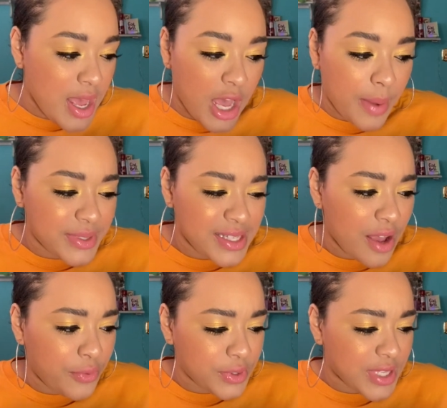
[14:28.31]
Um, it's
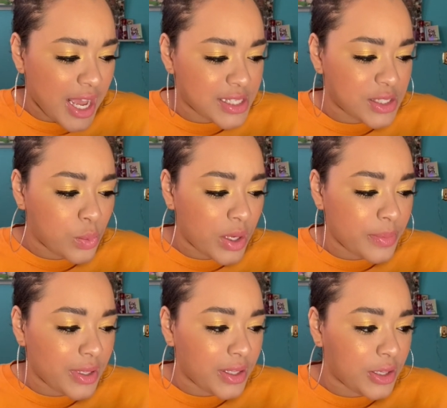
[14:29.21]
not full size. It's
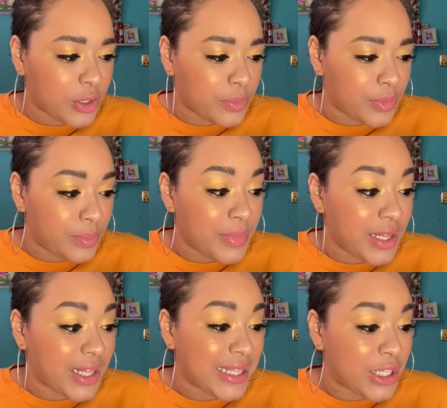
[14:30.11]
one milliliter,
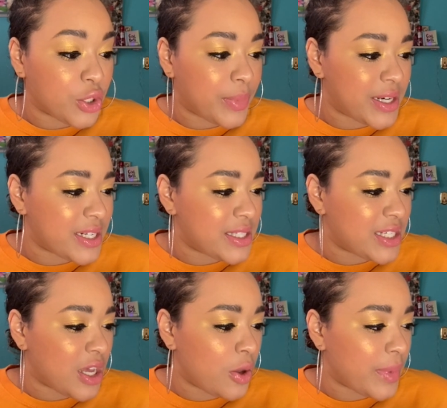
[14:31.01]
milliliter, but it doesn't
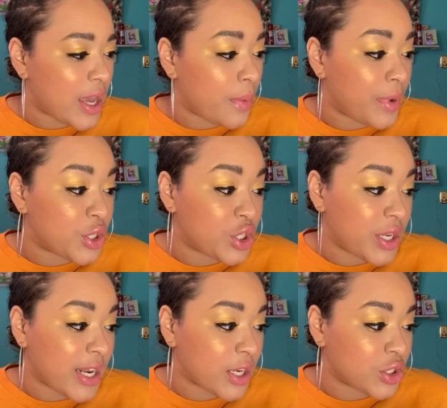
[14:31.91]
tell me how much
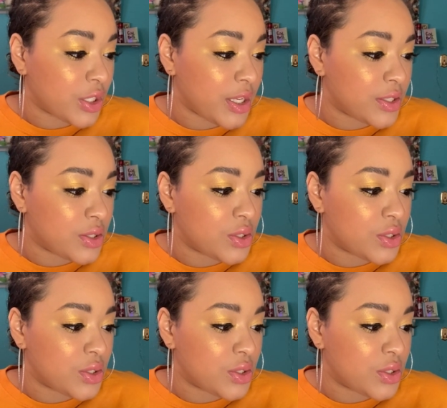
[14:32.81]
it actually is.